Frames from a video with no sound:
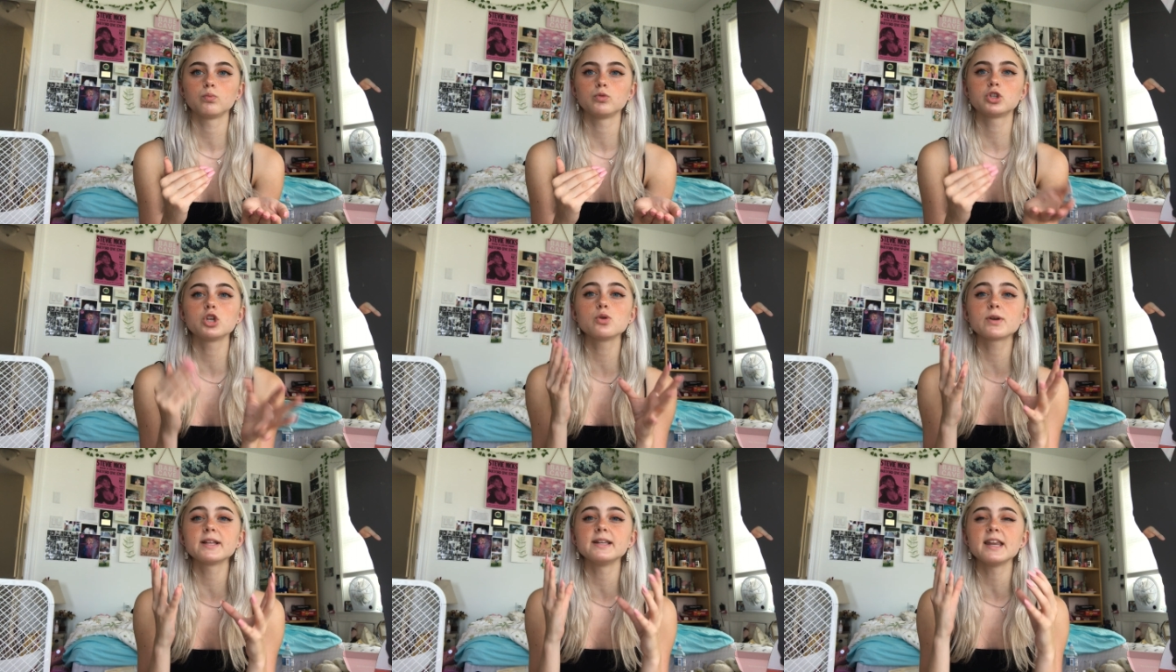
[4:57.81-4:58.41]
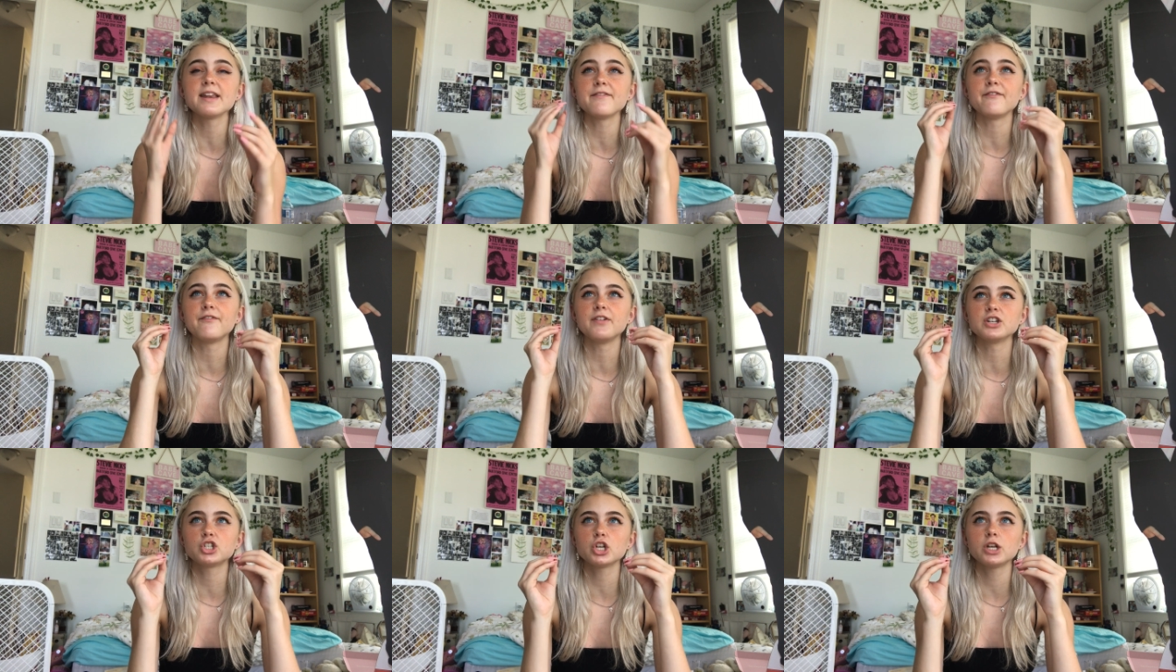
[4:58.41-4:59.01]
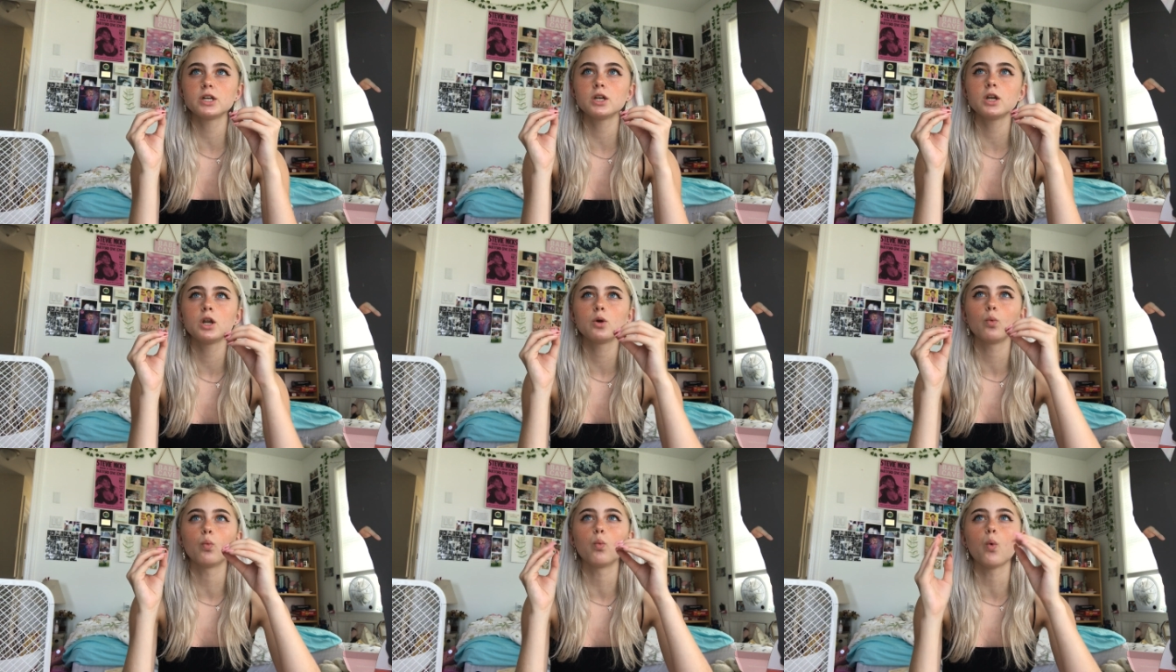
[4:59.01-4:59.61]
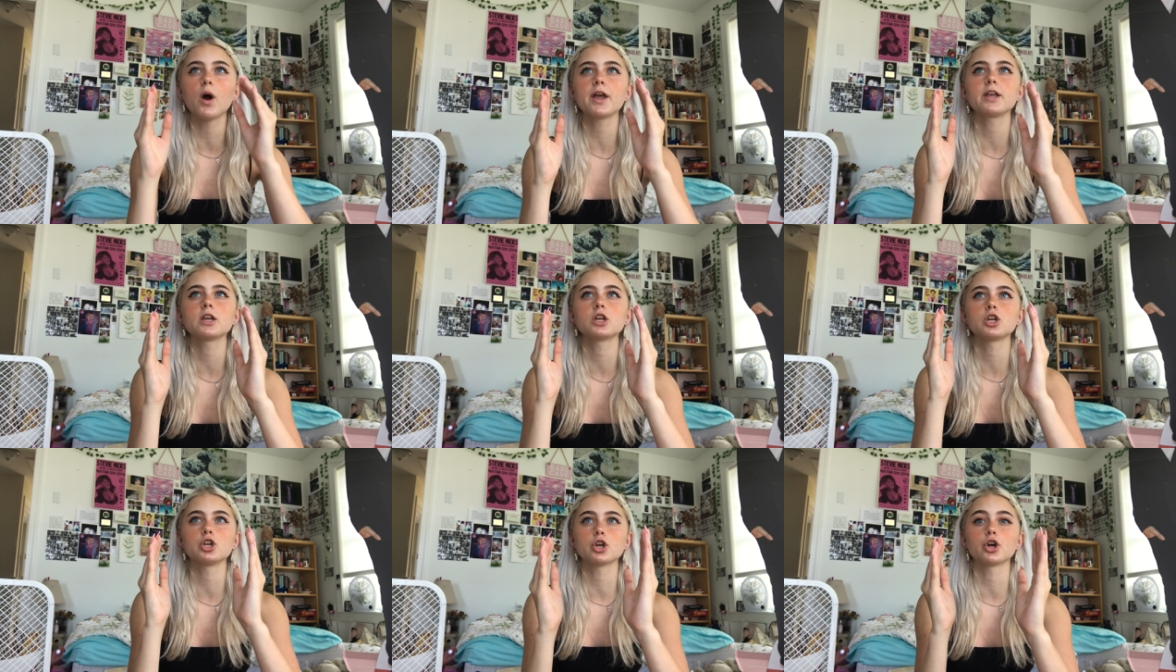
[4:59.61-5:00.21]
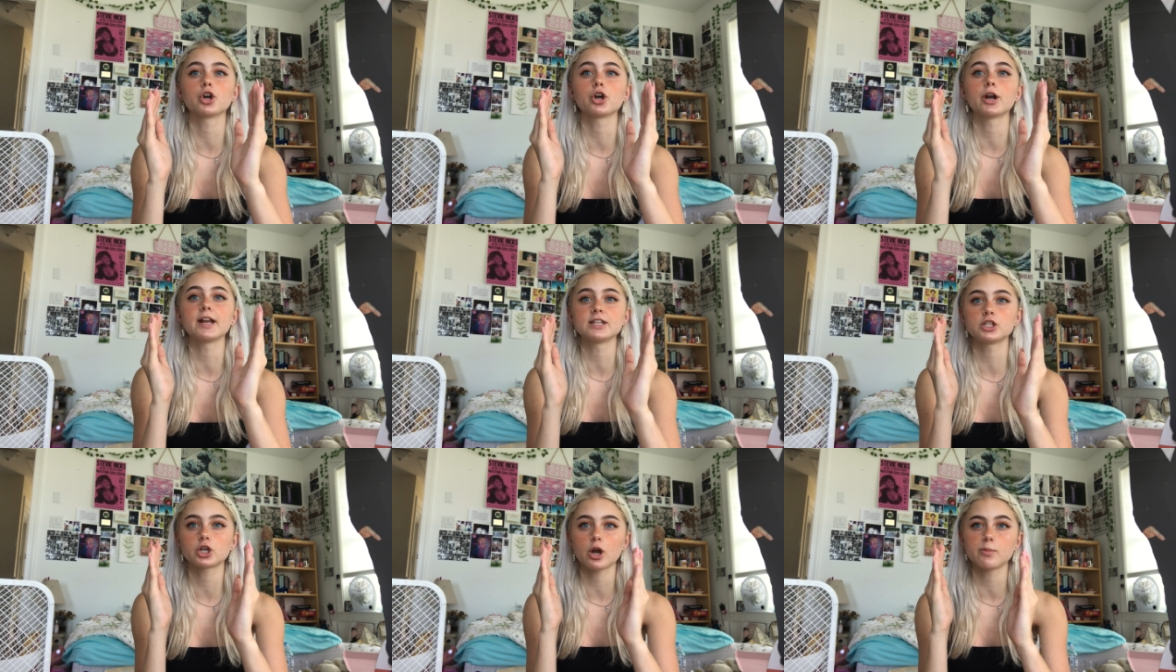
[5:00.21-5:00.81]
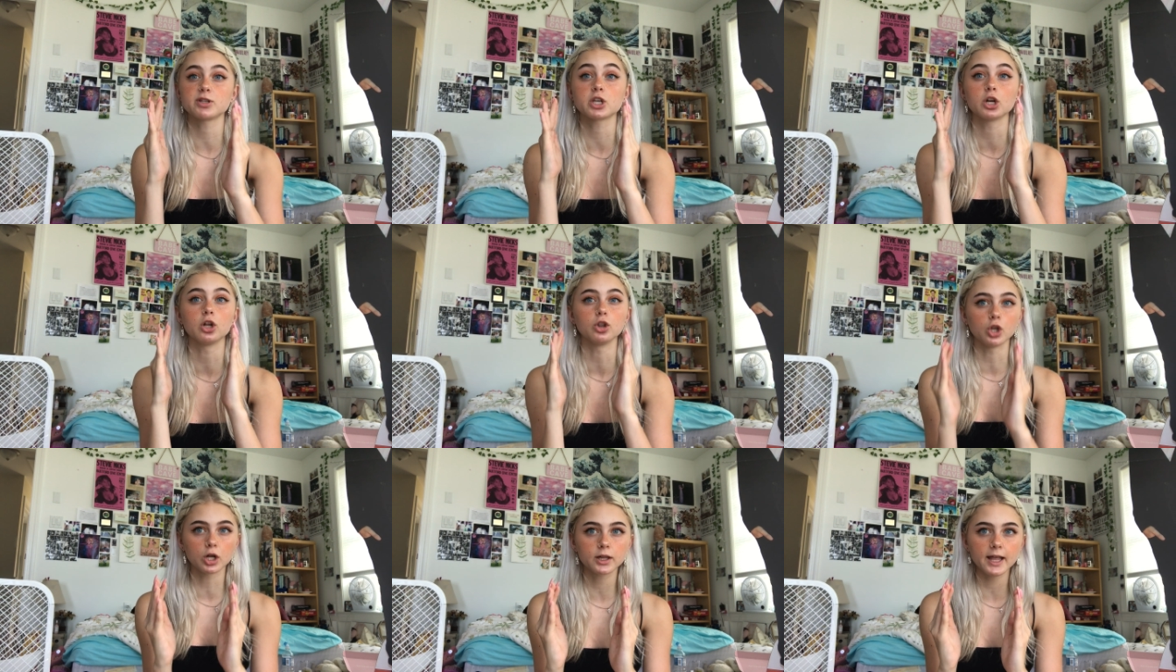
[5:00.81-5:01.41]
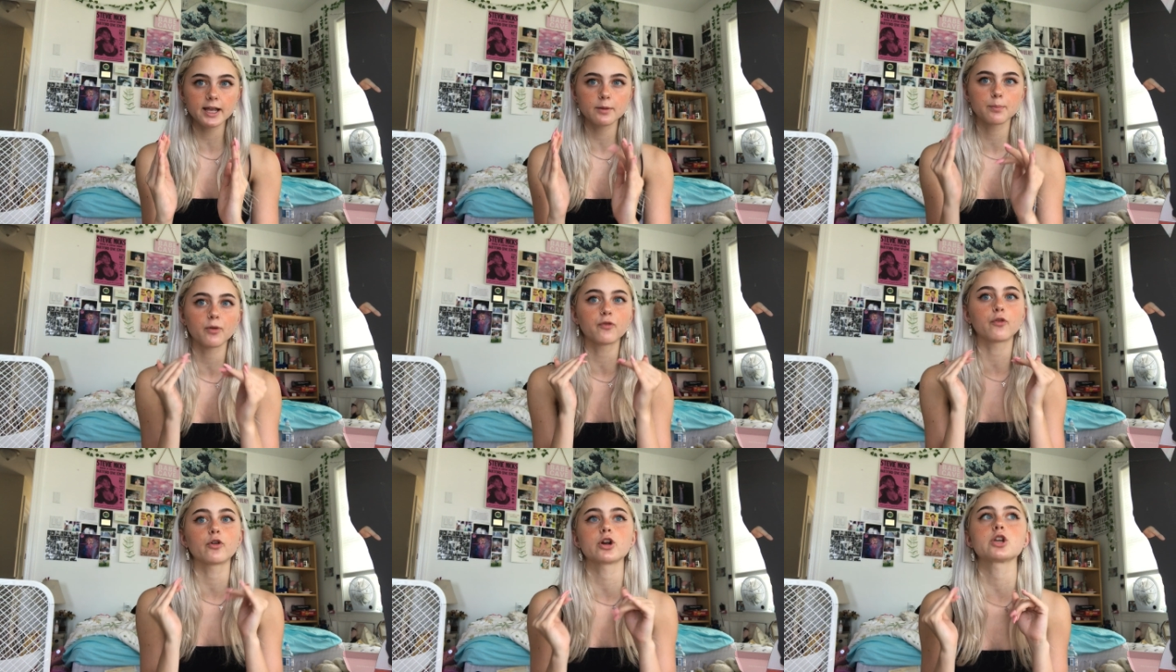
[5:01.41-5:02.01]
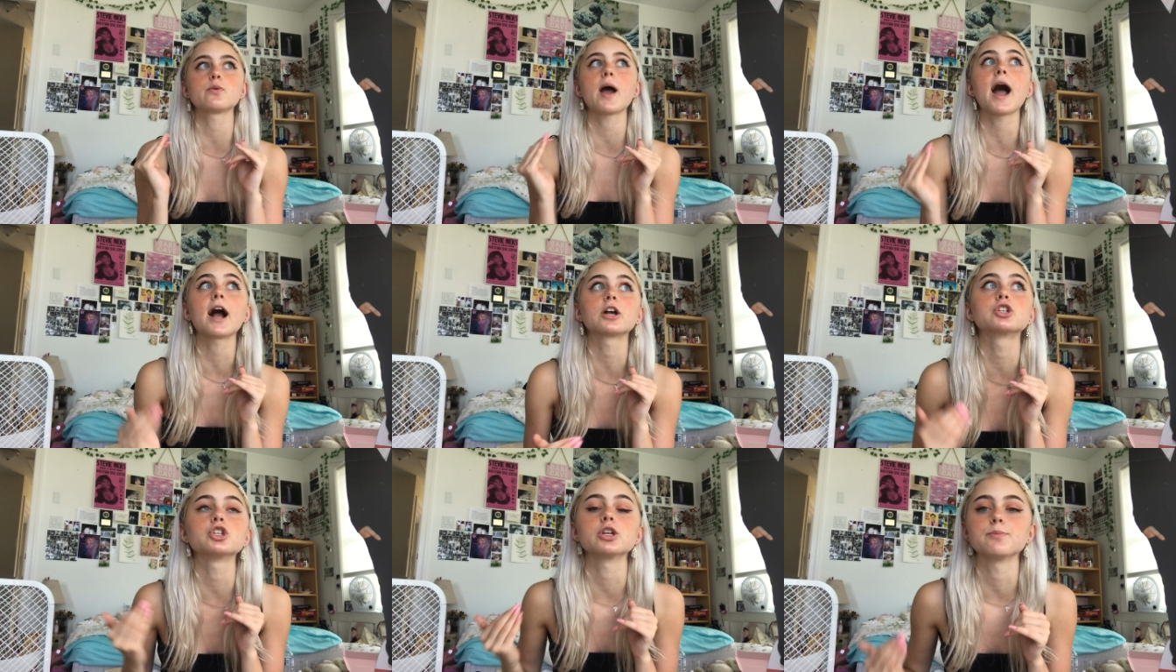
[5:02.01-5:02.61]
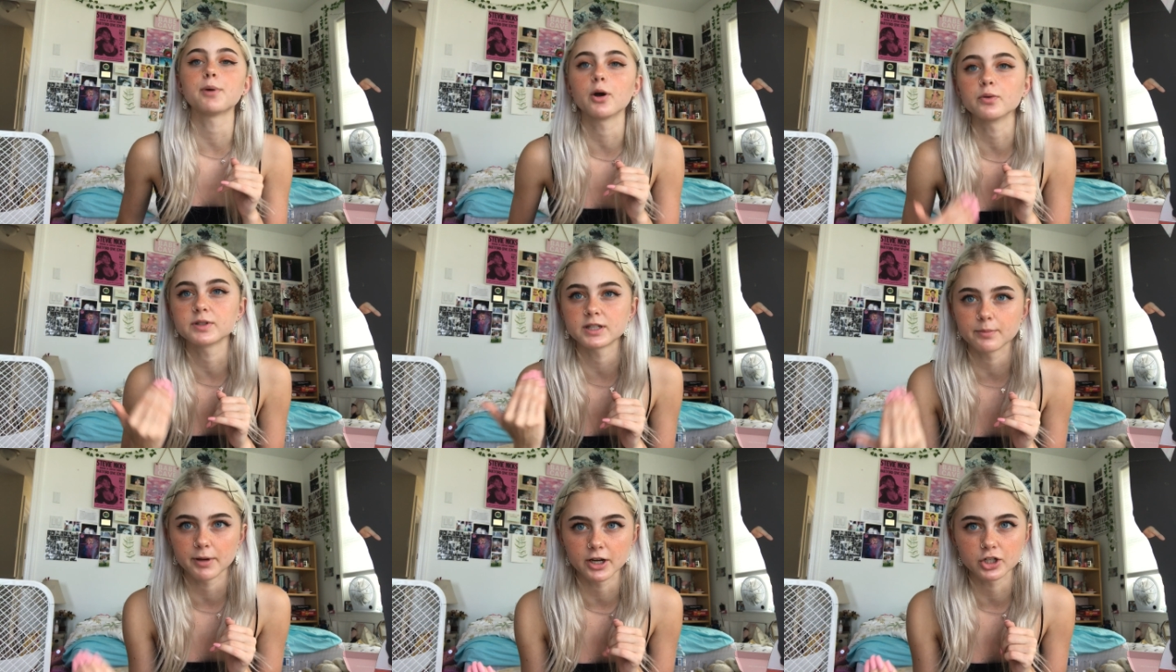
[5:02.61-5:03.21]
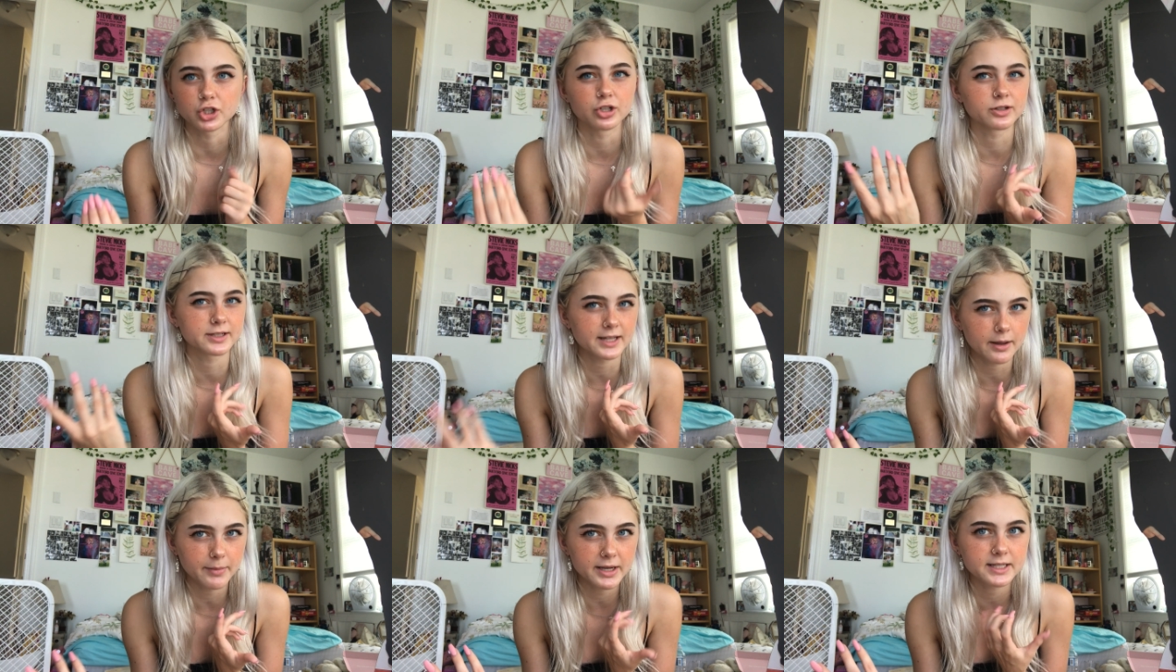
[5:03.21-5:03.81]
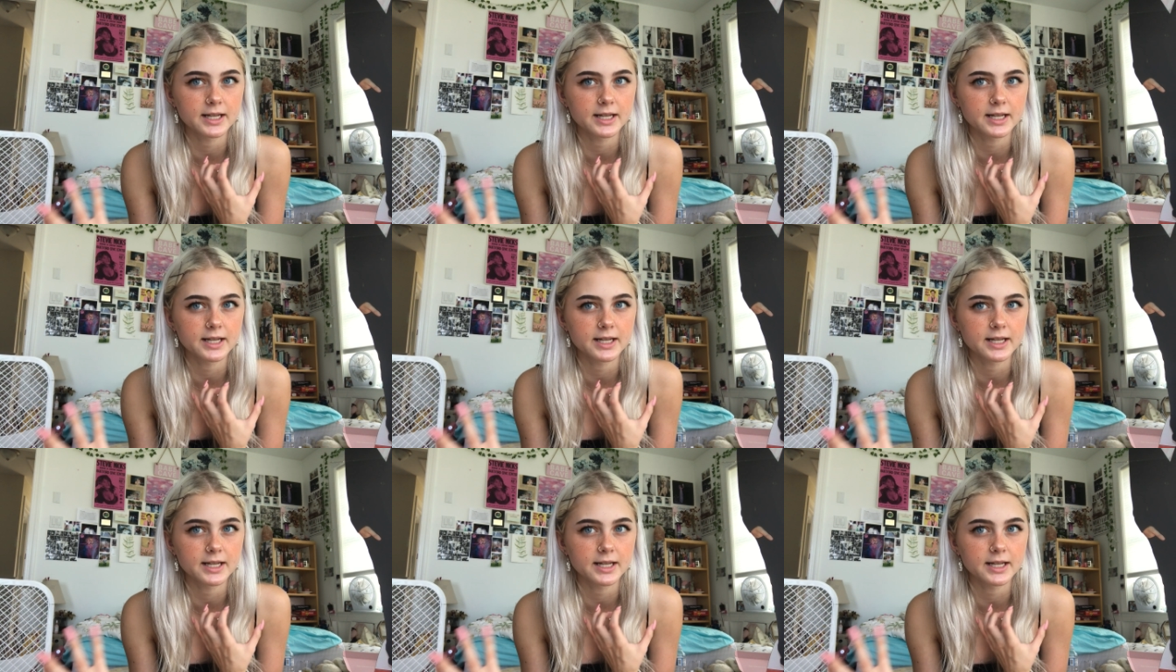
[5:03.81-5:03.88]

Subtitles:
so you can envision what your Instagram is gonna look like before you actually post the picture. Does that make